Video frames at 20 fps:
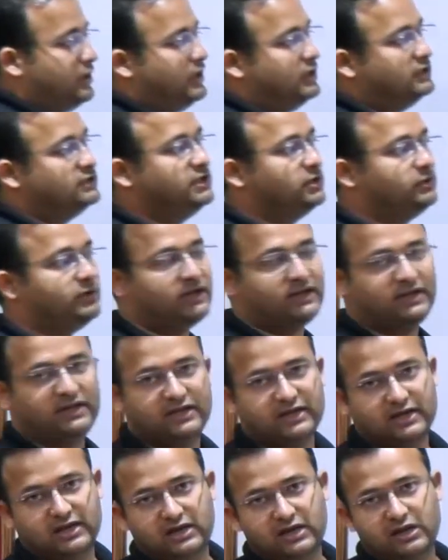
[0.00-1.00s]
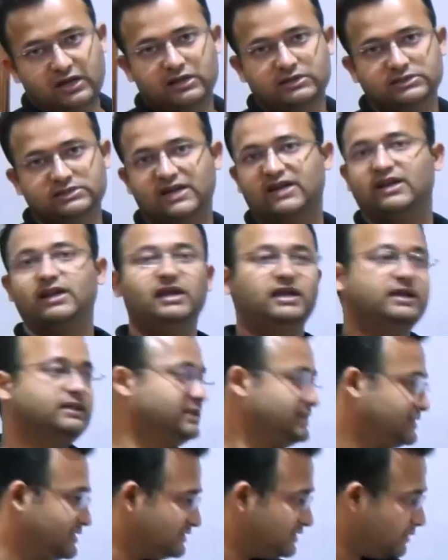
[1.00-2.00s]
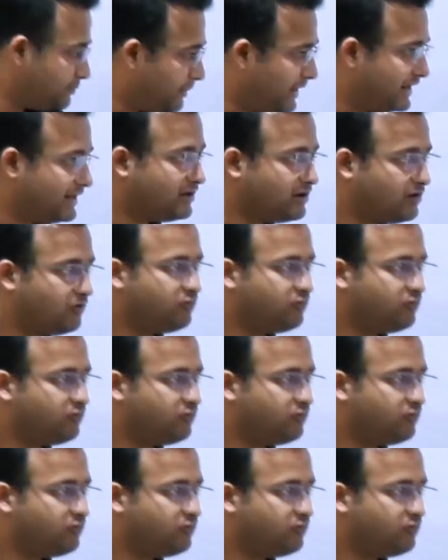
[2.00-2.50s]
in geotechnical generally this is the pattern